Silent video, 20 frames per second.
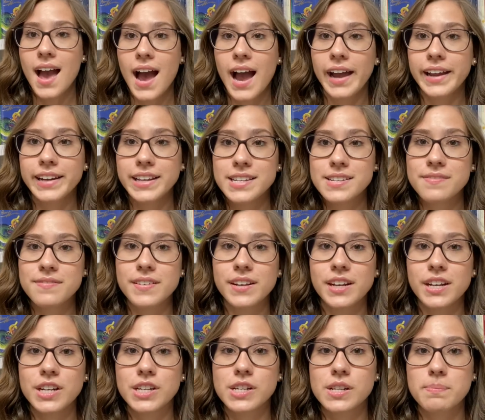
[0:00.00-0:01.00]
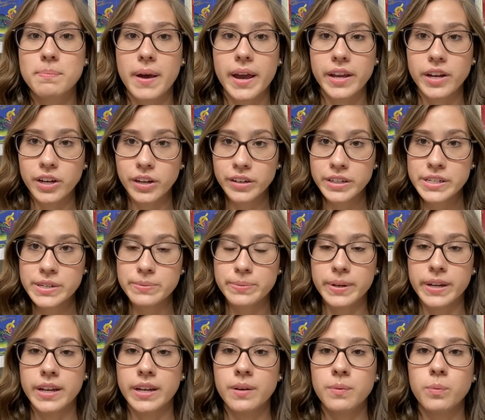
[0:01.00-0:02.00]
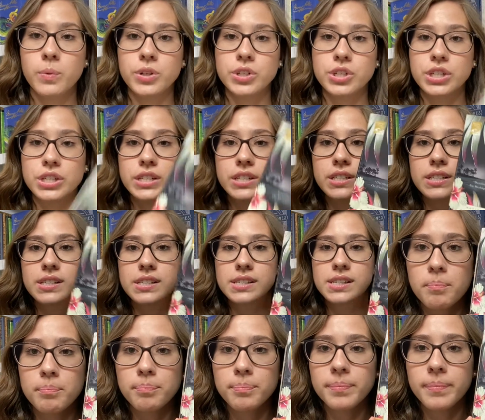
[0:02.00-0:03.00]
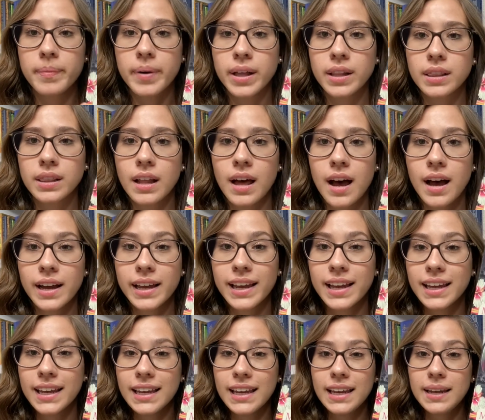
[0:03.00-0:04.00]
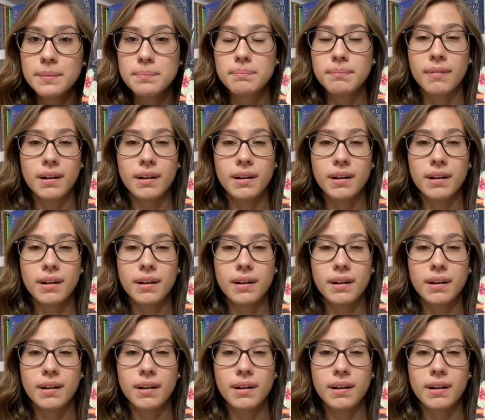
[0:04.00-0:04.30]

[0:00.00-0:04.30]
I need to finish my current read, which is Moloka'i